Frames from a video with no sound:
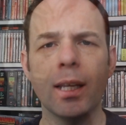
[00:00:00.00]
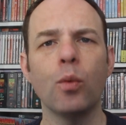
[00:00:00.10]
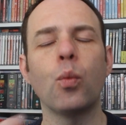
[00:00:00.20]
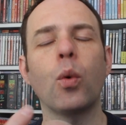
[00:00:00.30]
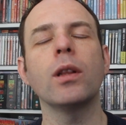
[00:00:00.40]
a
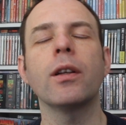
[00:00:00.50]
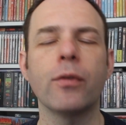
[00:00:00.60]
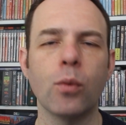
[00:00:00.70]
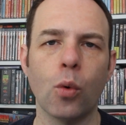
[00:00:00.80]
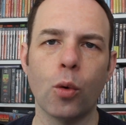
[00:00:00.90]

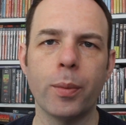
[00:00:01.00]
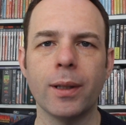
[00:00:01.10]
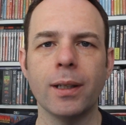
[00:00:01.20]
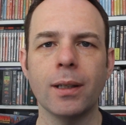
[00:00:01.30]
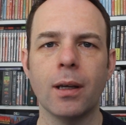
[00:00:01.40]
wonderful
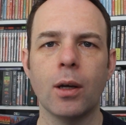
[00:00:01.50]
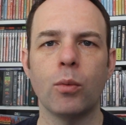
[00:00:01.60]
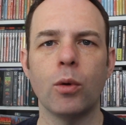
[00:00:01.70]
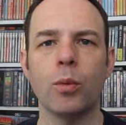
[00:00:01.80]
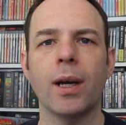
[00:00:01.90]
opening
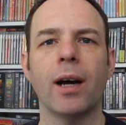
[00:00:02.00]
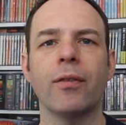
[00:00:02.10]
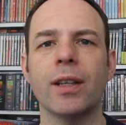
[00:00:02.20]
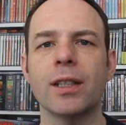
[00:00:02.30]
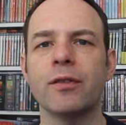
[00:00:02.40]
where we
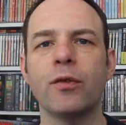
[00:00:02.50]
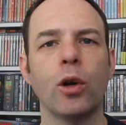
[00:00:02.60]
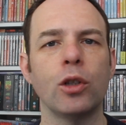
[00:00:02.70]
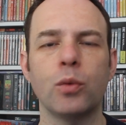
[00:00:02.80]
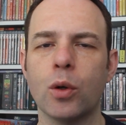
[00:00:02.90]
have this
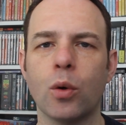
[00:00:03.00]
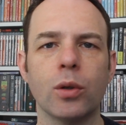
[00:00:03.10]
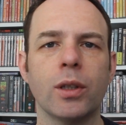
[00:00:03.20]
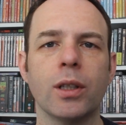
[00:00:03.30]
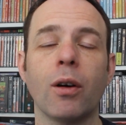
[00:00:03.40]
voice
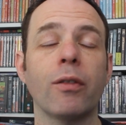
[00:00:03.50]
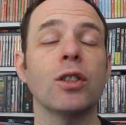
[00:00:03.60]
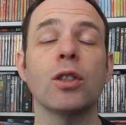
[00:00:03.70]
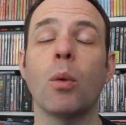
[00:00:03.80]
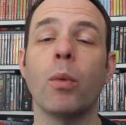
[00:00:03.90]
recording of
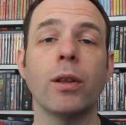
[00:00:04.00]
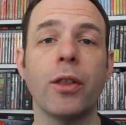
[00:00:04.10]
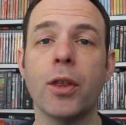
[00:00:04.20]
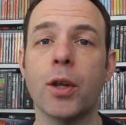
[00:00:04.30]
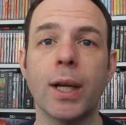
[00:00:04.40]
someone
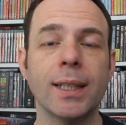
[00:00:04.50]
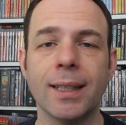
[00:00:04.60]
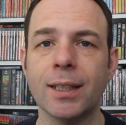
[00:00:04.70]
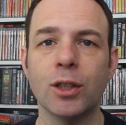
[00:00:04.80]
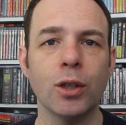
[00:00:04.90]

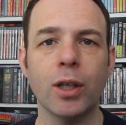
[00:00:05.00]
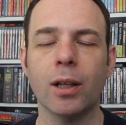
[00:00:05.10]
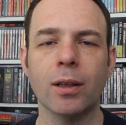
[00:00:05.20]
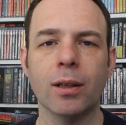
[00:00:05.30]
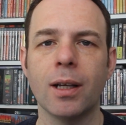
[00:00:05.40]
threatening to
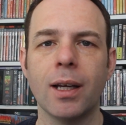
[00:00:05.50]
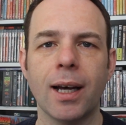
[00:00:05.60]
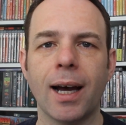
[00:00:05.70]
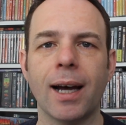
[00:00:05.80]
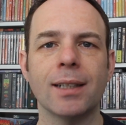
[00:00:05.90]
kill
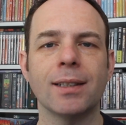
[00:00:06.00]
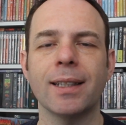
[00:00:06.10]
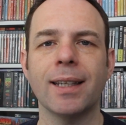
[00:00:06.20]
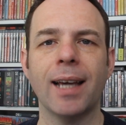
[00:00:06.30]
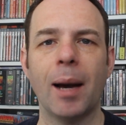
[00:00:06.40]
as
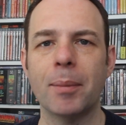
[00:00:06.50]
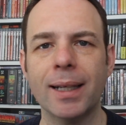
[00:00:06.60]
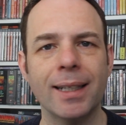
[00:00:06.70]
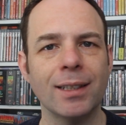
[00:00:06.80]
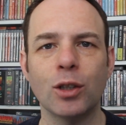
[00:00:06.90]
the
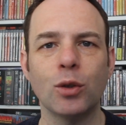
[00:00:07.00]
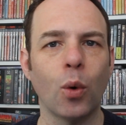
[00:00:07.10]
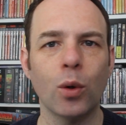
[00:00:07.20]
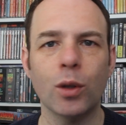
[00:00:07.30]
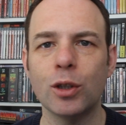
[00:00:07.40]
camera kind of
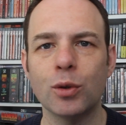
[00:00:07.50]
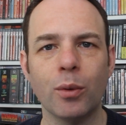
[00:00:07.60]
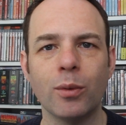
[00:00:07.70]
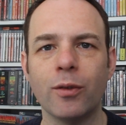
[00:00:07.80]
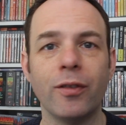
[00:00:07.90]
dollies
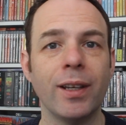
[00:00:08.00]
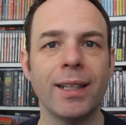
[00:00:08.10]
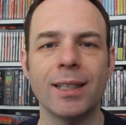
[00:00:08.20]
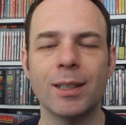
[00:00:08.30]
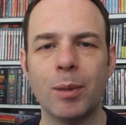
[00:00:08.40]
round
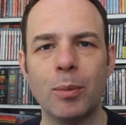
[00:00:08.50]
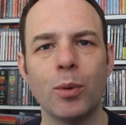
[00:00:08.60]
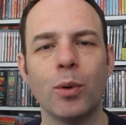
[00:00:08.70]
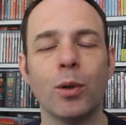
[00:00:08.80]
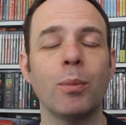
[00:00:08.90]
various
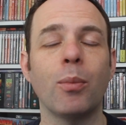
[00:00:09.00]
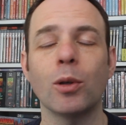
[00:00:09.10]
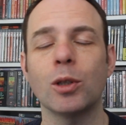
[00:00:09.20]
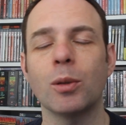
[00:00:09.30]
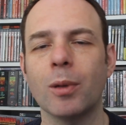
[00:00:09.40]
people who could
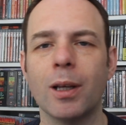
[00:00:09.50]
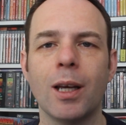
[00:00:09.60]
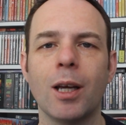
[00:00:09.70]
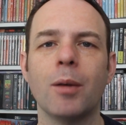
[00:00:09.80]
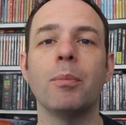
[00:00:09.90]
possibly
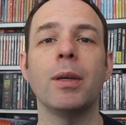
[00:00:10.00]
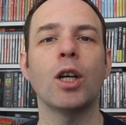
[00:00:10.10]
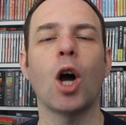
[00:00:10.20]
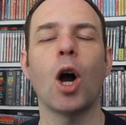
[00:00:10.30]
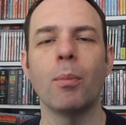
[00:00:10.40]

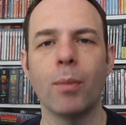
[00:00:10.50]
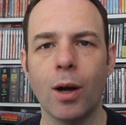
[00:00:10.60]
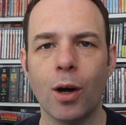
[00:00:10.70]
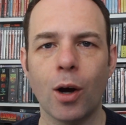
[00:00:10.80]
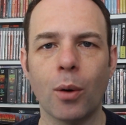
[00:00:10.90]
become
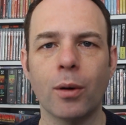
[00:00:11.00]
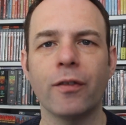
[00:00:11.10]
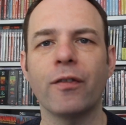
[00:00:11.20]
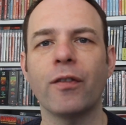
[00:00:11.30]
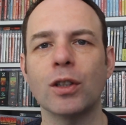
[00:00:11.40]
our
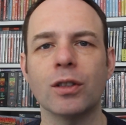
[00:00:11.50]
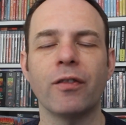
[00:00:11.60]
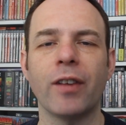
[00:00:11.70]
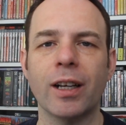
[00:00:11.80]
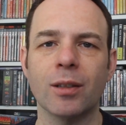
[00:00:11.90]
first
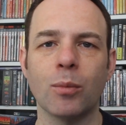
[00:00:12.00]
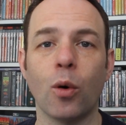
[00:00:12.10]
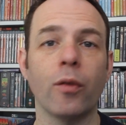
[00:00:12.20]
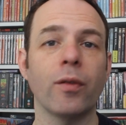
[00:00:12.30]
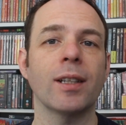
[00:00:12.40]
victim
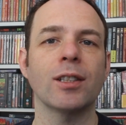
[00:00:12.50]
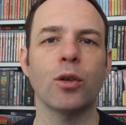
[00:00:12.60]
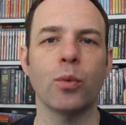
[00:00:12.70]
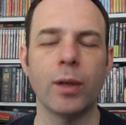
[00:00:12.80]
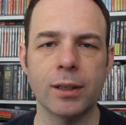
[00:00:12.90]
of this
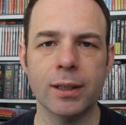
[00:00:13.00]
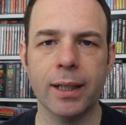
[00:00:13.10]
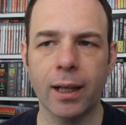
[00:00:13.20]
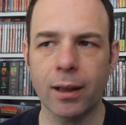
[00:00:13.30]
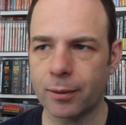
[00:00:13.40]
crazed
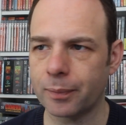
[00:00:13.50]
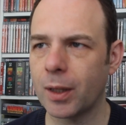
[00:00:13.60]
killer.